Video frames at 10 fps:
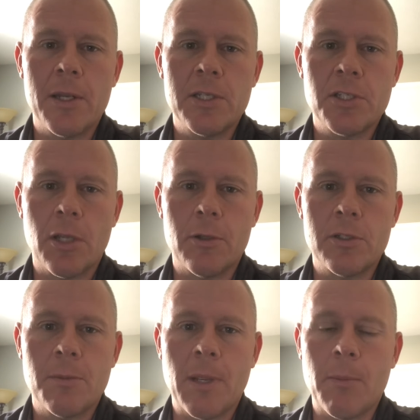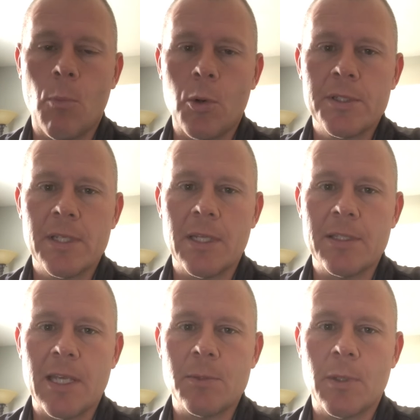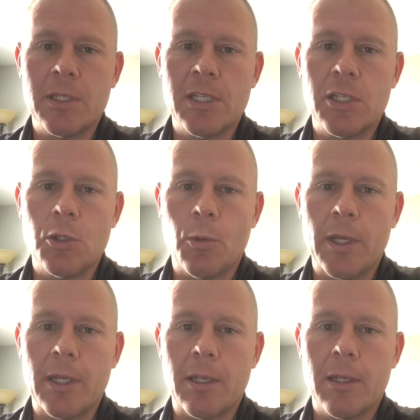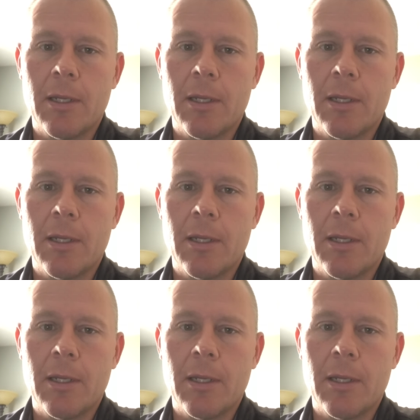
each other to make more sense as we continue reading.